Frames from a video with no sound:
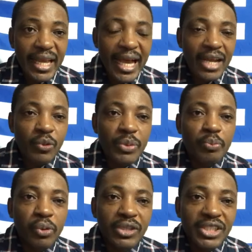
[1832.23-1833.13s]
And we
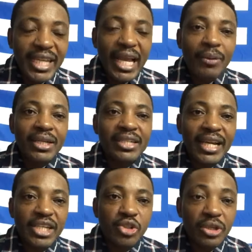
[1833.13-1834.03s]
project our
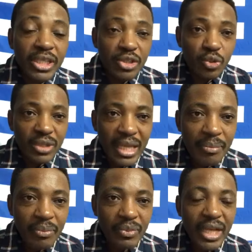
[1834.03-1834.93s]
tradition into
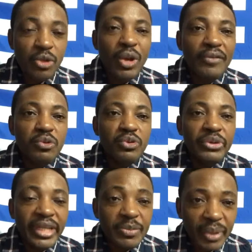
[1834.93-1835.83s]
them, that you have to
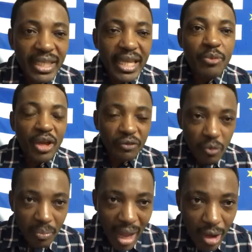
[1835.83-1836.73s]
respect them, you have
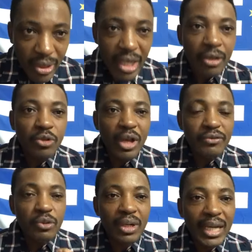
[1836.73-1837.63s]
to bow down, you
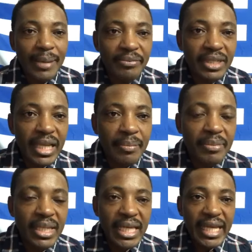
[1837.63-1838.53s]
have to clap for
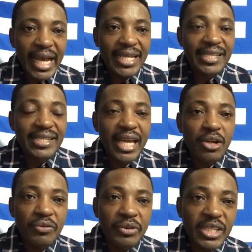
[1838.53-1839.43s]
them as a
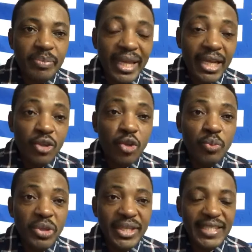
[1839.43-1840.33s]
sign of respect and
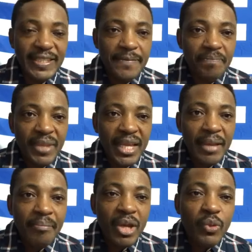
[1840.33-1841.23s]
humility.
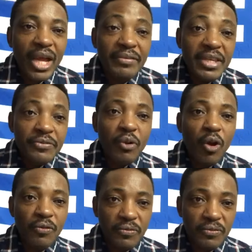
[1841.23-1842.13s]
But we have
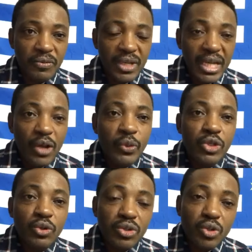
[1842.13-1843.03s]
evolved. We
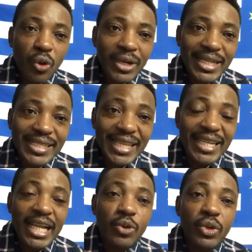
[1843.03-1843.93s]
should also
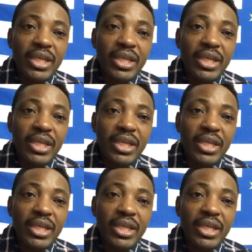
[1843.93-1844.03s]
understand that